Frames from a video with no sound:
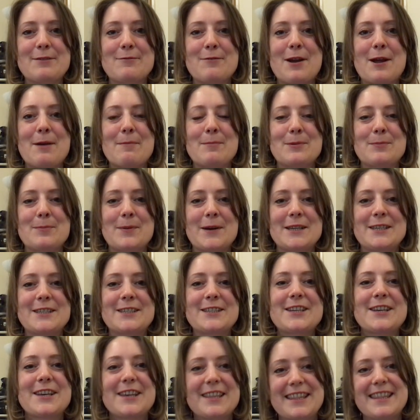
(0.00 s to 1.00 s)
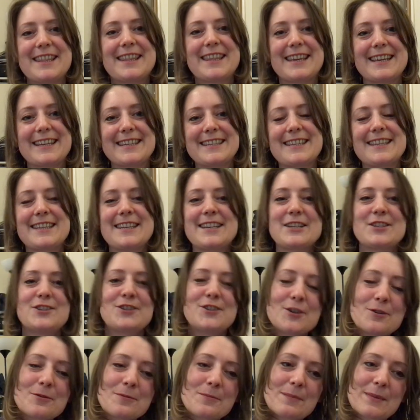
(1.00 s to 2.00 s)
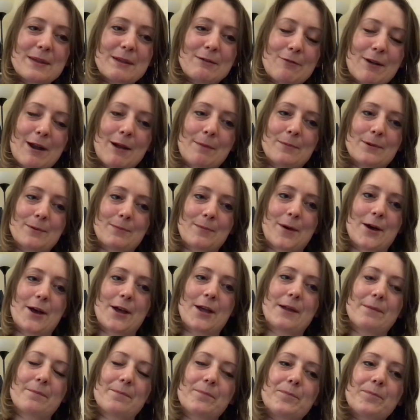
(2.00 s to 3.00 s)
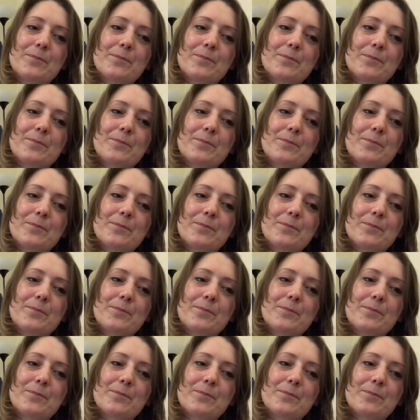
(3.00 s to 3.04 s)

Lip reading: grabbed by certain things that it shouldn't be grabbed by.